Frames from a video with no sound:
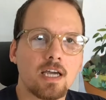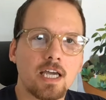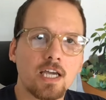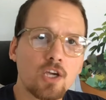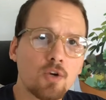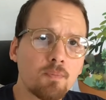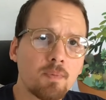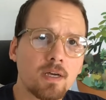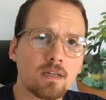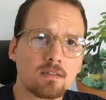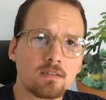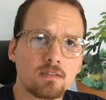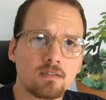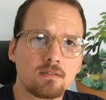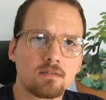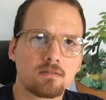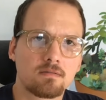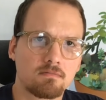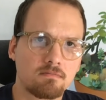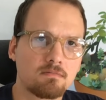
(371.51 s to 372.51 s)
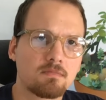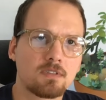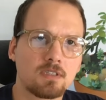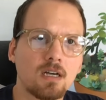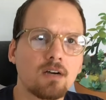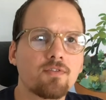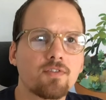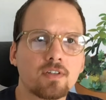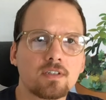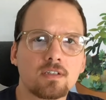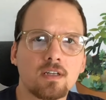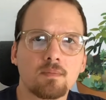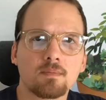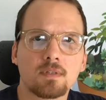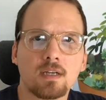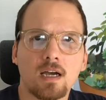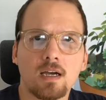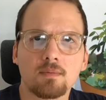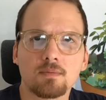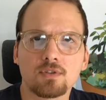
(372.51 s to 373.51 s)
could be tough at
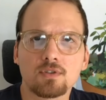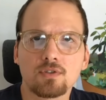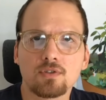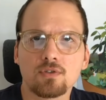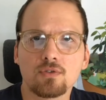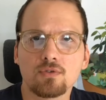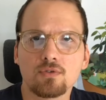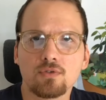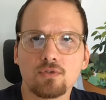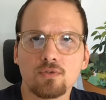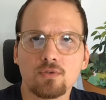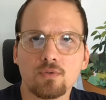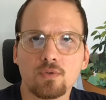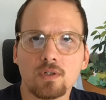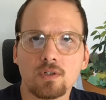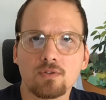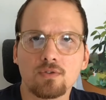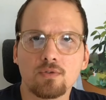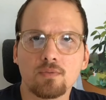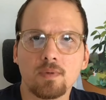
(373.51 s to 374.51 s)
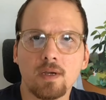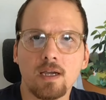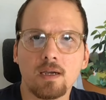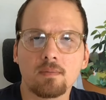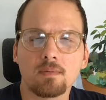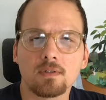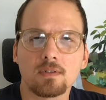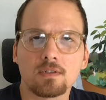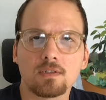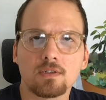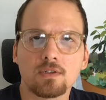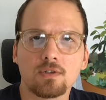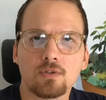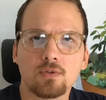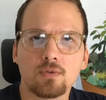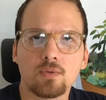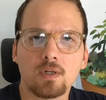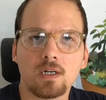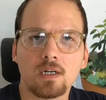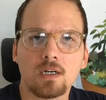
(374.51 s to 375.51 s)
sometimes to be able
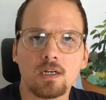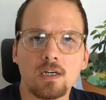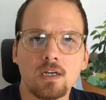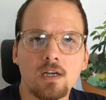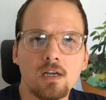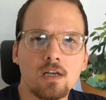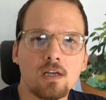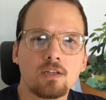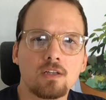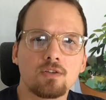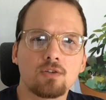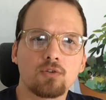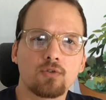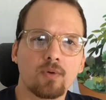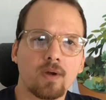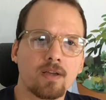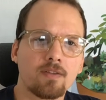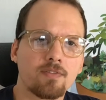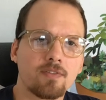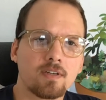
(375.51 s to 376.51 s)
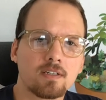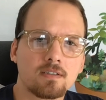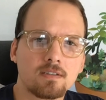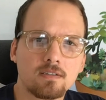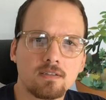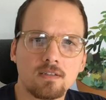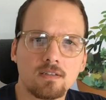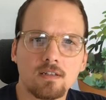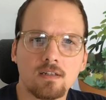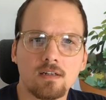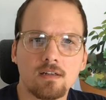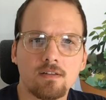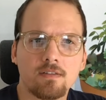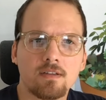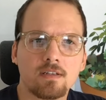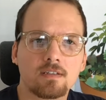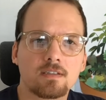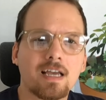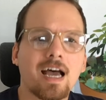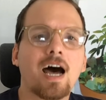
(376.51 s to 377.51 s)
to create this
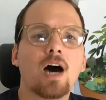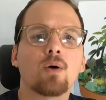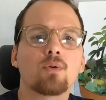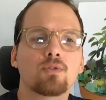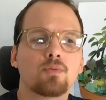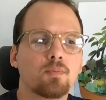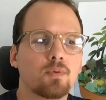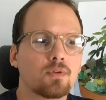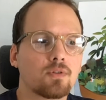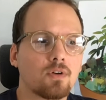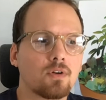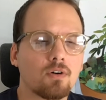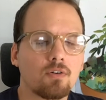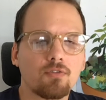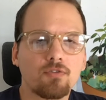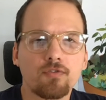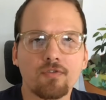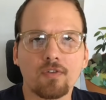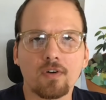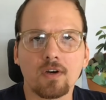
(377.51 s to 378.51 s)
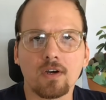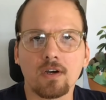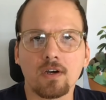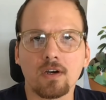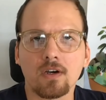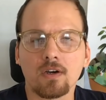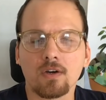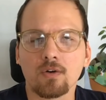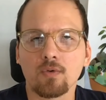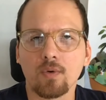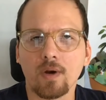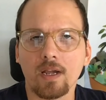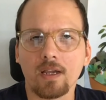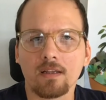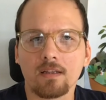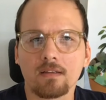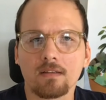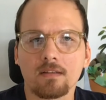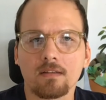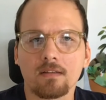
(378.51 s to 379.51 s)
output of great